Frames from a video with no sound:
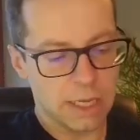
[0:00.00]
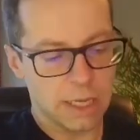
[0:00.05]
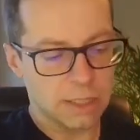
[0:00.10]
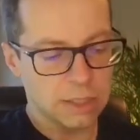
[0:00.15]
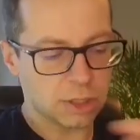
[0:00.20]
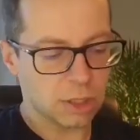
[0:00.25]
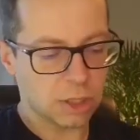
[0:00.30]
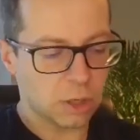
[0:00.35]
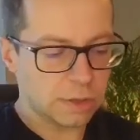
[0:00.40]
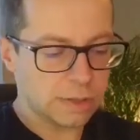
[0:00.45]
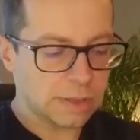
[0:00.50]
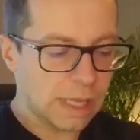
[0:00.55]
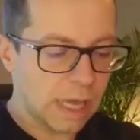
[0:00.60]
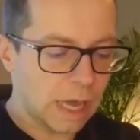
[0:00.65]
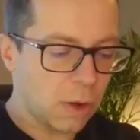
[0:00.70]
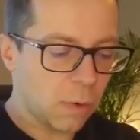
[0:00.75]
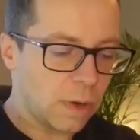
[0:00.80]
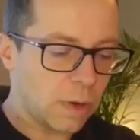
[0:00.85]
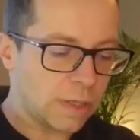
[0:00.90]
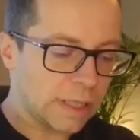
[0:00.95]
So
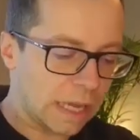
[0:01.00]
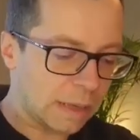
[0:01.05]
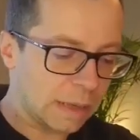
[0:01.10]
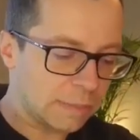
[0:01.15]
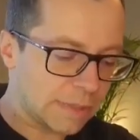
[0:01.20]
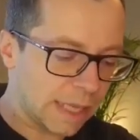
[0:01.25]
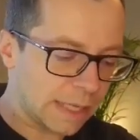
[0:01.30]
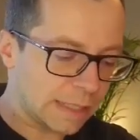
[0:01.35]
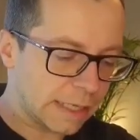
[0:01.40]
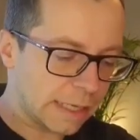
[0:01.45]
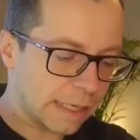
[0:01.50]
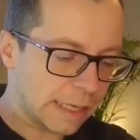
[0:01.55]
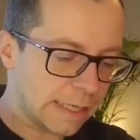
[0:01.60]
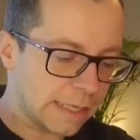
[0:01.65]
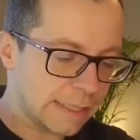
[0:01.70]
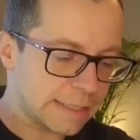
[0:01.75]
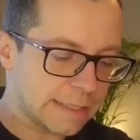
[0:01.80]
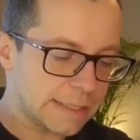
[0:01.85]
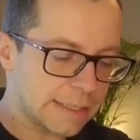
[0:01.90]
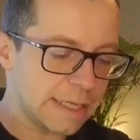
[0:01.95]
now when I'm taking a
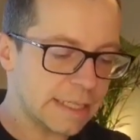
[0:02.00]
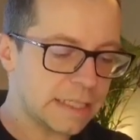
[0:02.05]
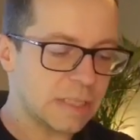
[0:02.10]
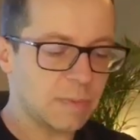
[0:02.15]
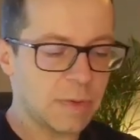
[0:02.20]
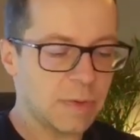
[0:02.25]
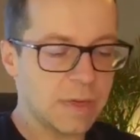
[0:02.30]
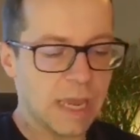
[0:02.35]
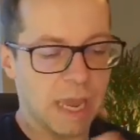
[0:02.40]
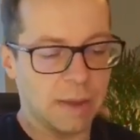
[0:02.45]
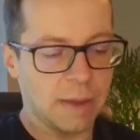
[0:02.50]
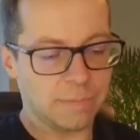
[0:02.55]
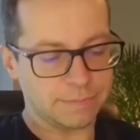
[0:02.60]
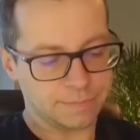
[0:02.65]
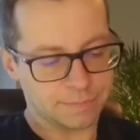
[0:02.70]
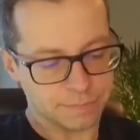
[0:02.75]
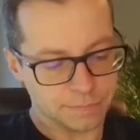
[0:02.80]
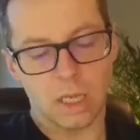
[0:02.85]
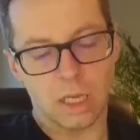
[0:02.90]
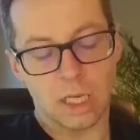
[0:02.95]
6
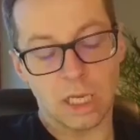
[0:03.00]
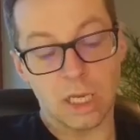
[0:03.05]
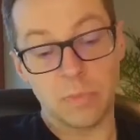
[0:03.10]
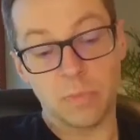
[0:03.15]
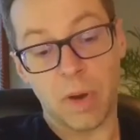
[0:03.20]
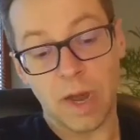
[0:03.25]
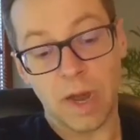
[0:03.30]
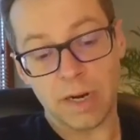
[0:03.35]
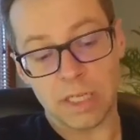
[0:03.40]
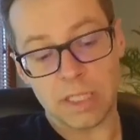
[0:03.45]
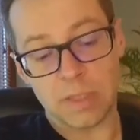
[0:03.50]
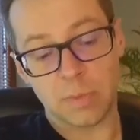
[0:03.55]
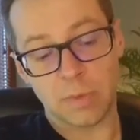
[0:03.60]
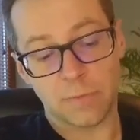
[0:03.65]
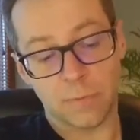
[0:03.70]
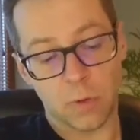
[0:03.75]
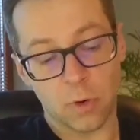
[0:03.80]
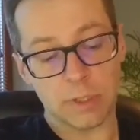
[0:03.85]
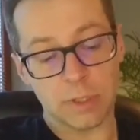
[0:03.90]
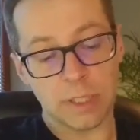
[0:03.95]
p.m. in Paris
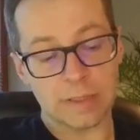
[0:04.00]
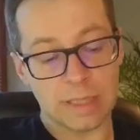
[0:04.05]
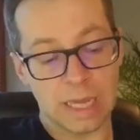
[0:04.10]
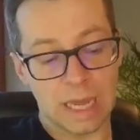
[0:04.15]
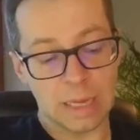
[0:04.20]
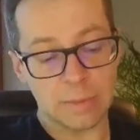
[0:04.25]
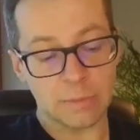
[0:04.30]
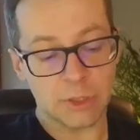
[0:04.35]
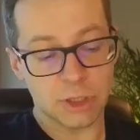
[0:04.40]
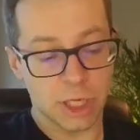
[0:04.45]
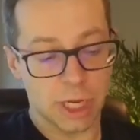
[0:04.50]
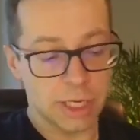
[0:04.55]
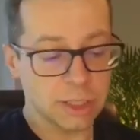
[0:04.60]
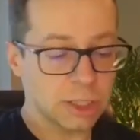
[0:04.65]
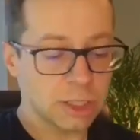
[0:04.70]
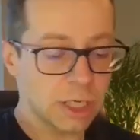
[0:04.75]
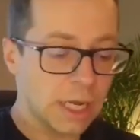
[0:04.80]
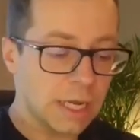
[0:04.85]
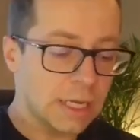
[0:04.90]
before the time change,